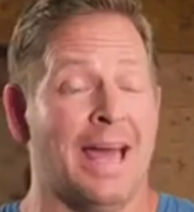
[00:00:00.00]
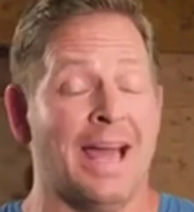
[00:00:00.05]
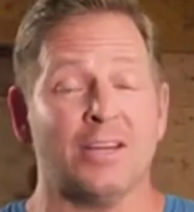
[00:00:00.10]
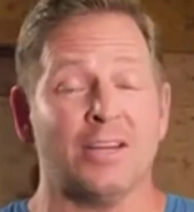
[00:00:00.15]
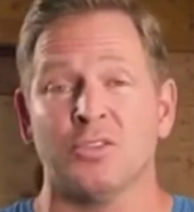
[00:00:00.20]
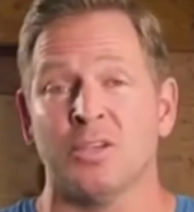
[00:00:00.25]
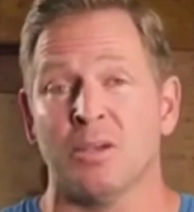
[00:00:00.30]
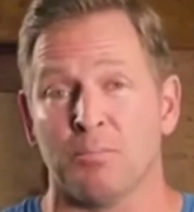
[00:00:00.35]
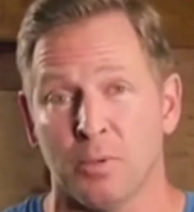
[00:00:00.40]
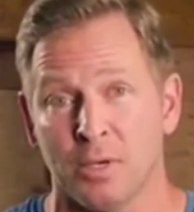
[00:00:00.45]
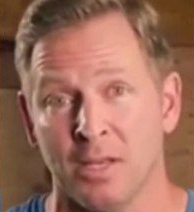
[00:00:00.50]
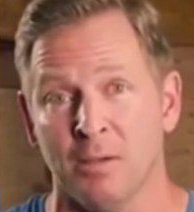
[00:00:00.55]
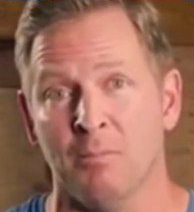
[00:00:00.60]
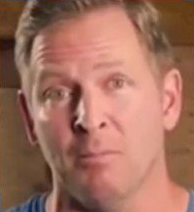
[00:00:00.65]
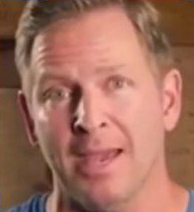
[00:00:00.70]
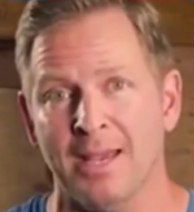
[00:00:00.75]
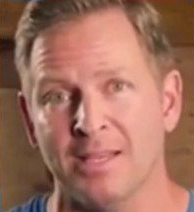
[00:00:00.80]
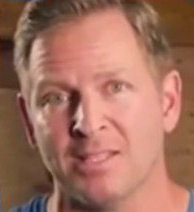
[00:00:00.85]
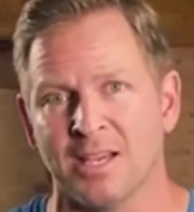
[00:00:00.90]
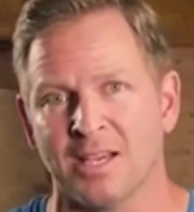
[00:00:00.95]
actually pretty
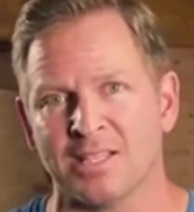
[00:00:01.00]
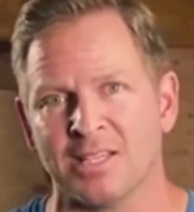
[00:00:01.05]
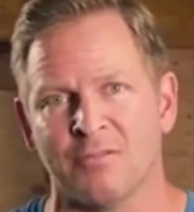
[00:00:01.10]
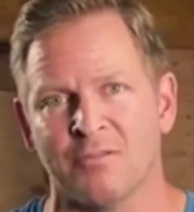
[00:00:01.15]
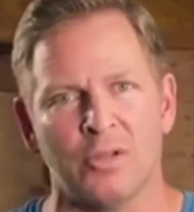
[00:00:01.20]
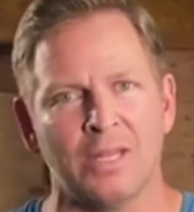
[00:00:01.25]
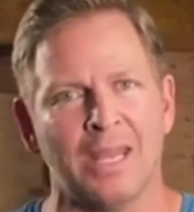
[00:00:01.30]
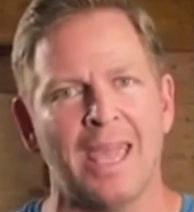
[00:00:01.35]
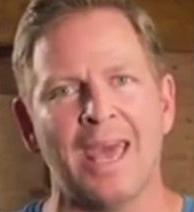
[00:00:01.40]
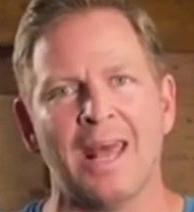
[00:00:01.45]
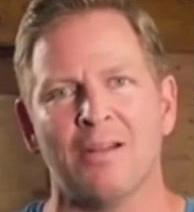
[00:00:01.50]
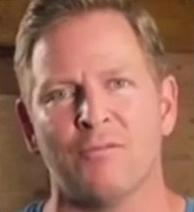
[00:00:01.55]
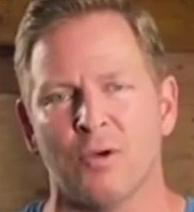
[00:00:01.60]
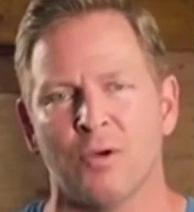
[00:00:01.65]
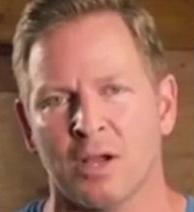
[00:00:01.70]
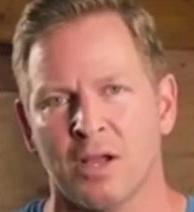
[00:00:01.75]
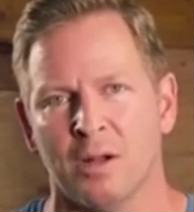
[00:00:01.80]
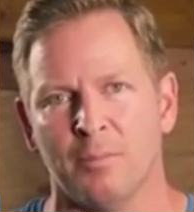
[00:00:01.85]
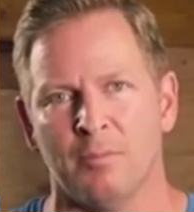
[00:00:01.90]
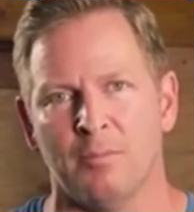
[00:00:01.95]
amazing because I've only had it
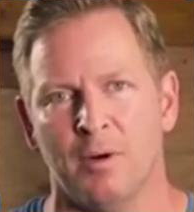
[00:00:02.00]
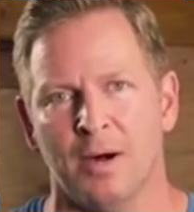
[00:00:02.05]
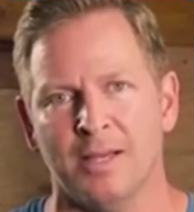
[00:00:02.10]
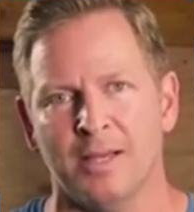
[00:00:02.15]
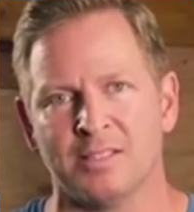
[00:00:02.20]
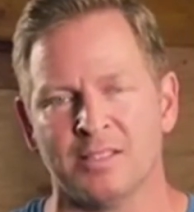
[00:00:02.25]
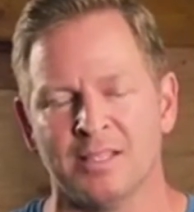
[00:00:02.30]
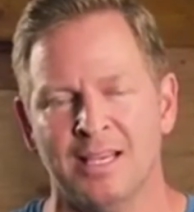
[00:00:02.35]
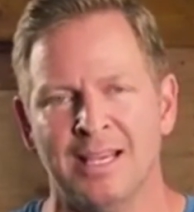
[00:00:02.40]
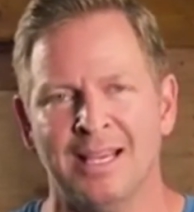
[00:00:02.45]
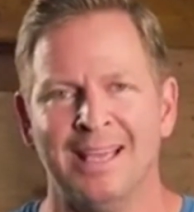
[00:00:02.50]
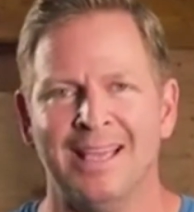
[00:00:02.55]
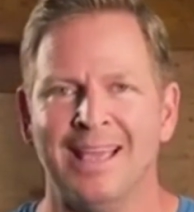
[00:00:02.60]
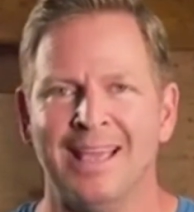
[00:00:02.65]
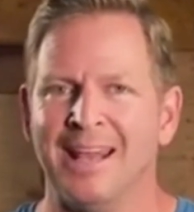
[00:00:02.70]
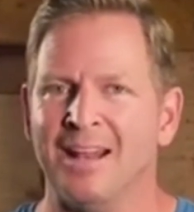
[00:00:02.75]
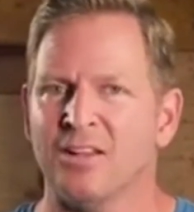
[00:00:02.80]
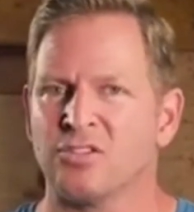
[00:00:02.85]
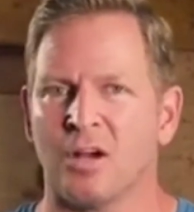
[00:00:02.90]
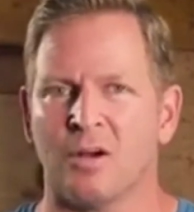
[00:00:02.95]
for a couple months
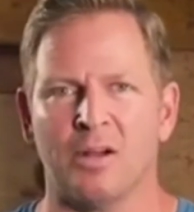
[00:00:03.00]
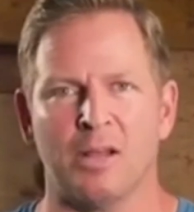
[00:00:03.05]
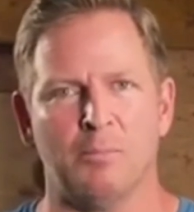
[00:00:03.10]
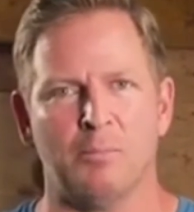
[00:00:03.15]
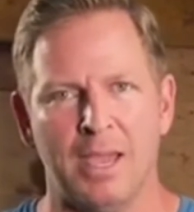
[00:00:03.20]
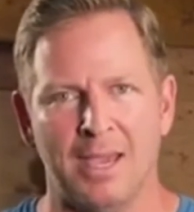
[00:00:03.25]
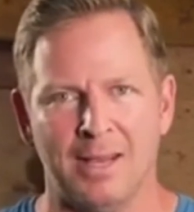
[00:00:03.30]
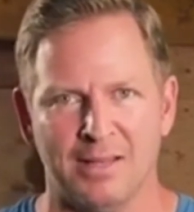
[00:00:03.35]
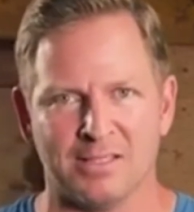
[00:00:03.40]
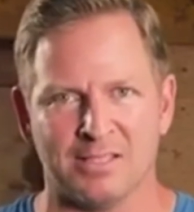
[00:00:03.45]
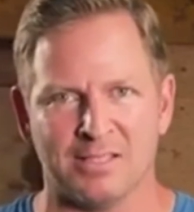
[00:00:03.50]
and it's already paid